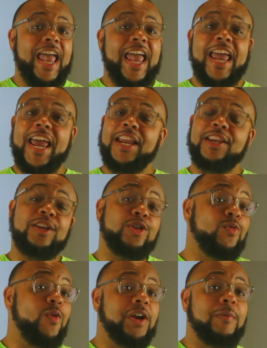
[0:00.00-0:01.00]
and
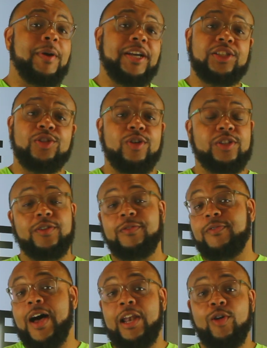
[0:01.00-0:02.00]
you want to make sure to
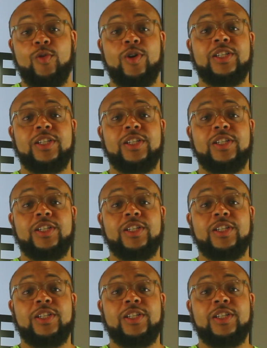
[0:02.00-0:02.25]
follow